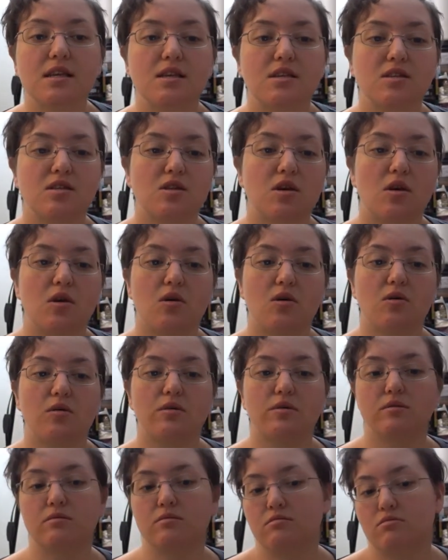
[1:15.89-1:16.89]

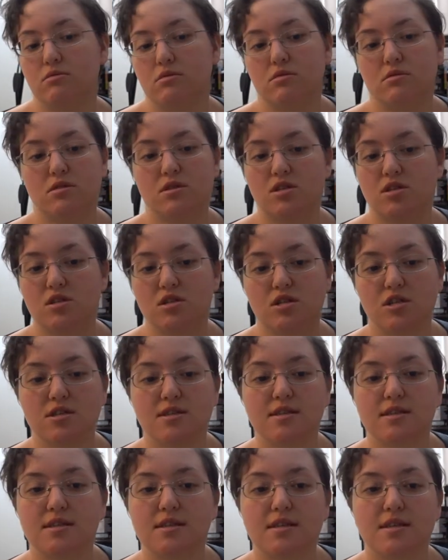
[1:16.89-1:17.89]
So you can
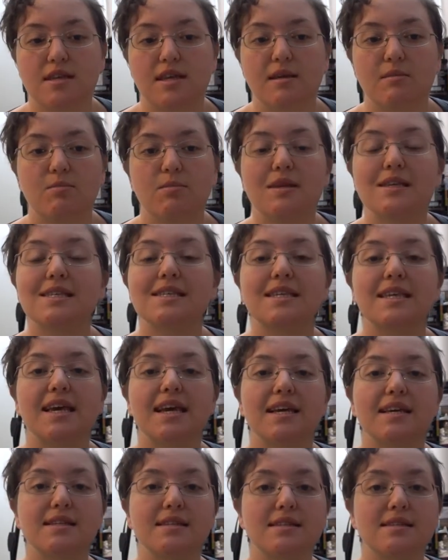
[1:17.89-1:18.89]
just keep the
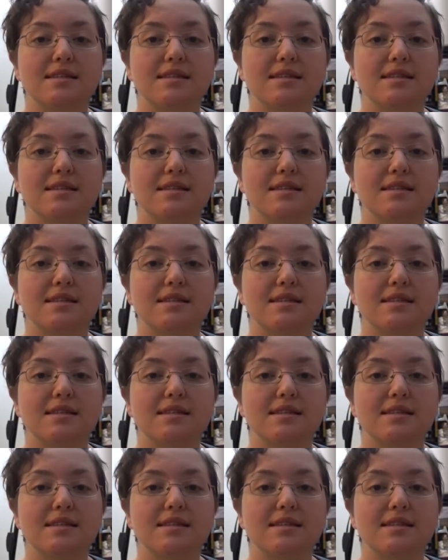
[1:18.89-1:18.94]
skin